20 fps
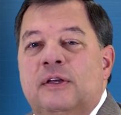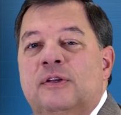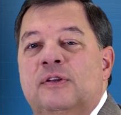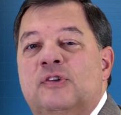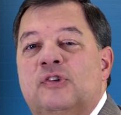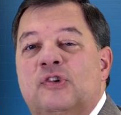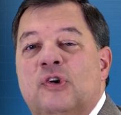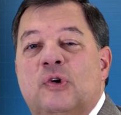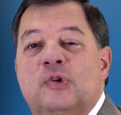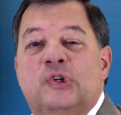
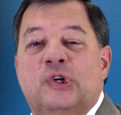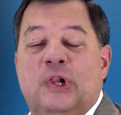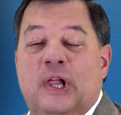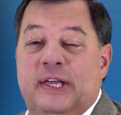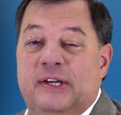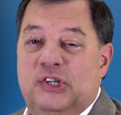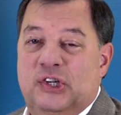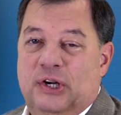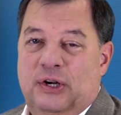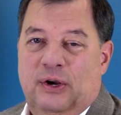Social
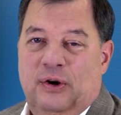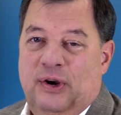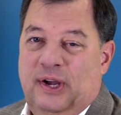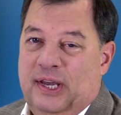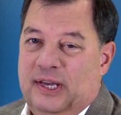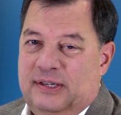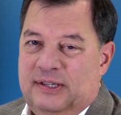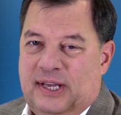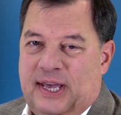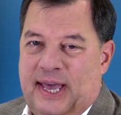
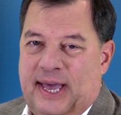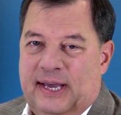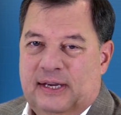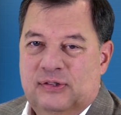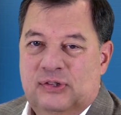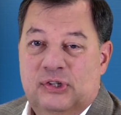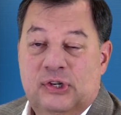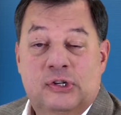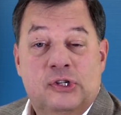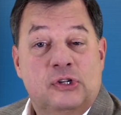engineering
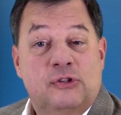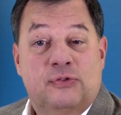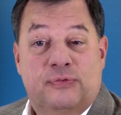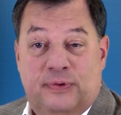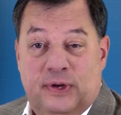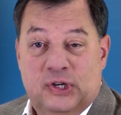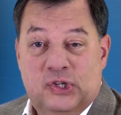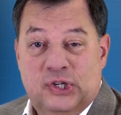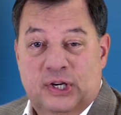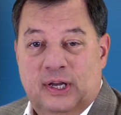attacks, such as
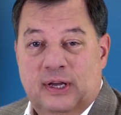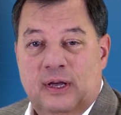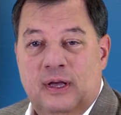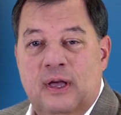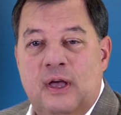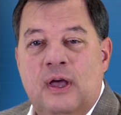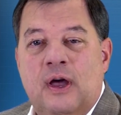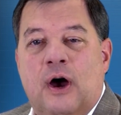phishing,